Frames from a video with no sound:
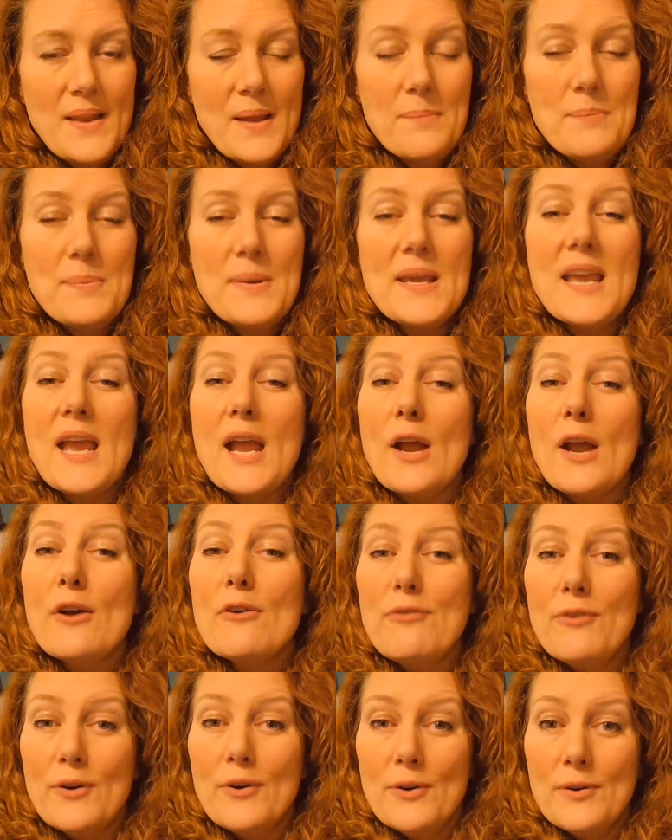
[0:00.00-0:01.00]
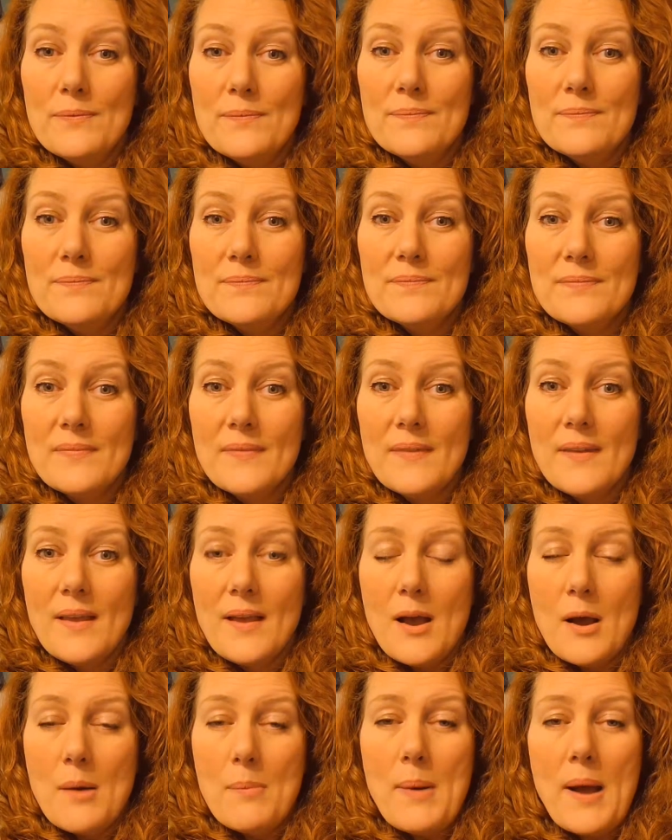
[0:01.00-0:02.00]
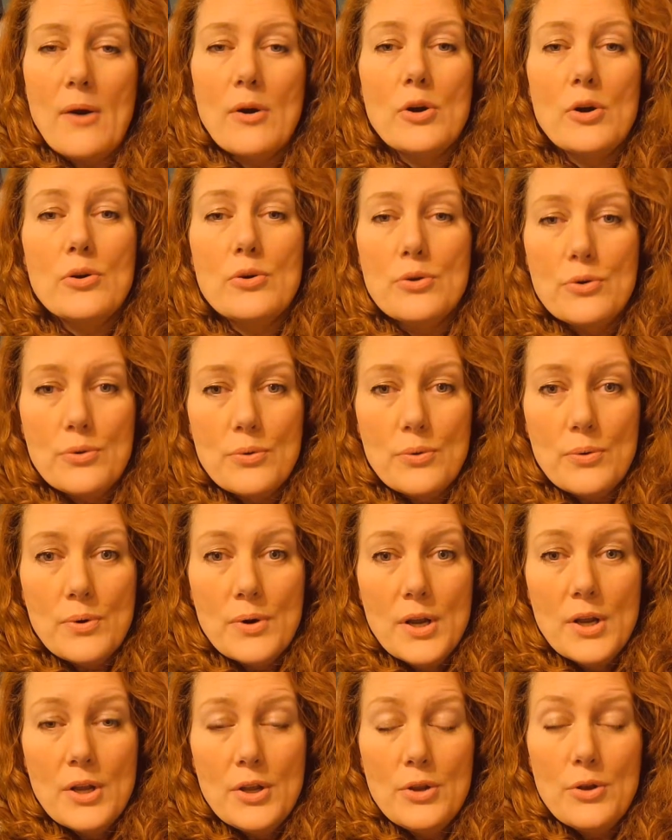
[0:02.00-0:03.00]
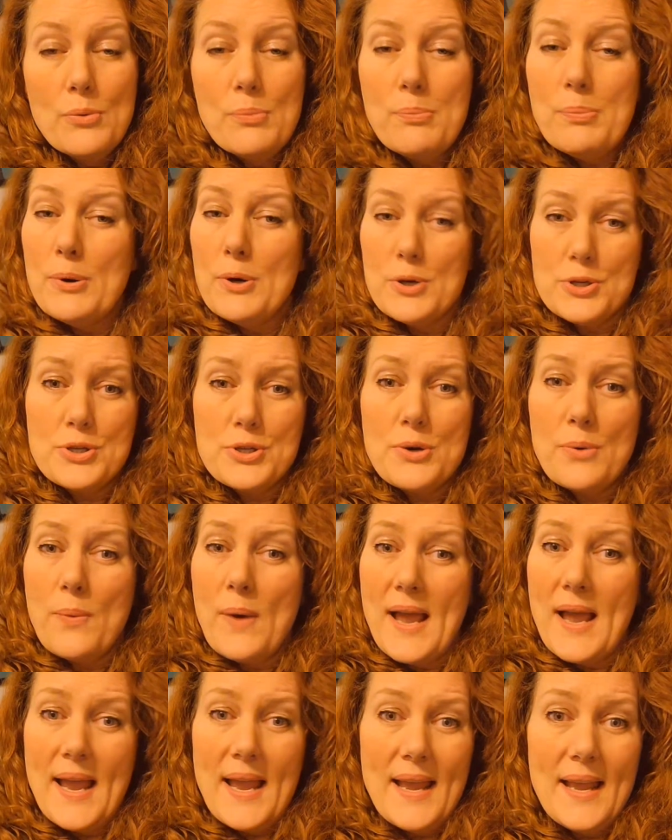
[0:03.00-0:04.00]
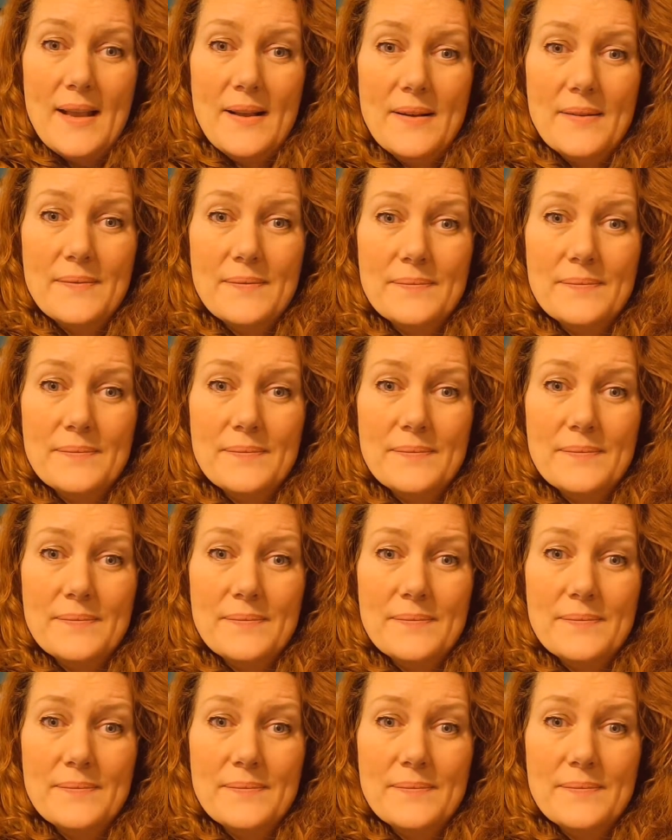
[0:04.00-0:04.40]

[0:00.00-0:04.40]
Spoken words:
And be careful about who you push away.